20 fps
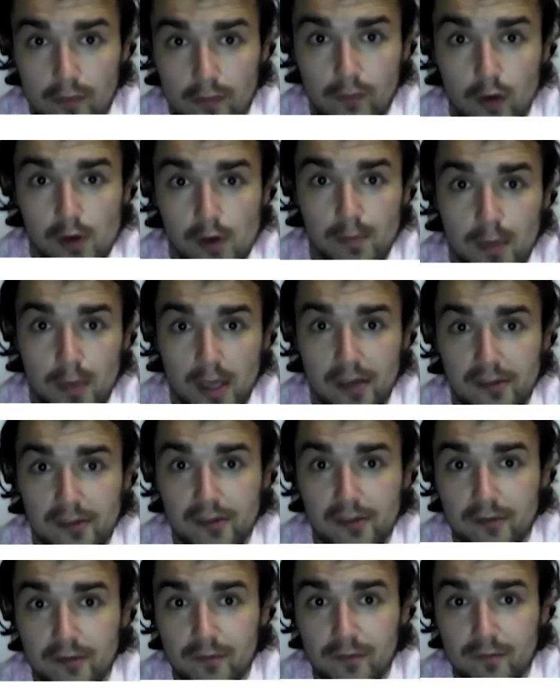
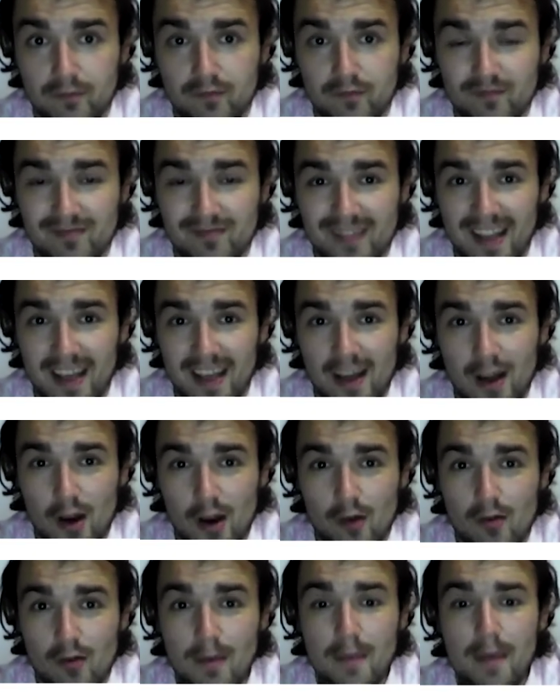Philippines.
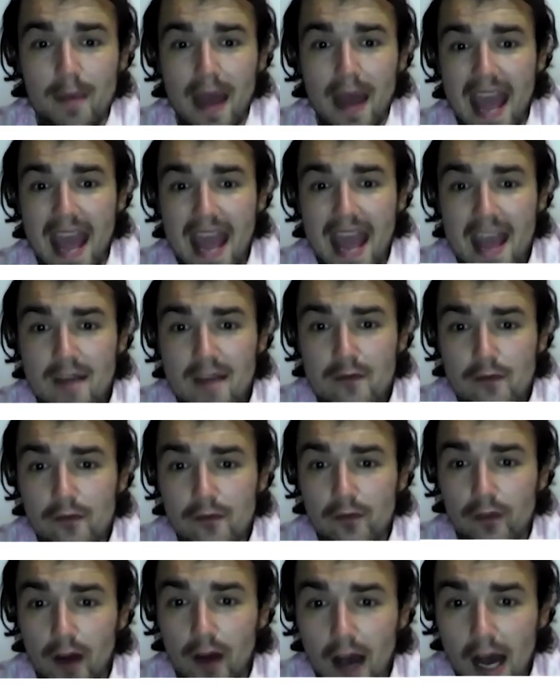Remember,
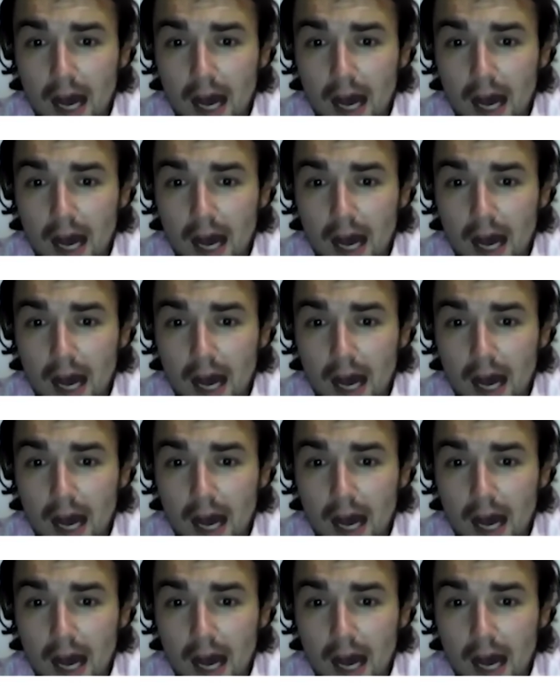if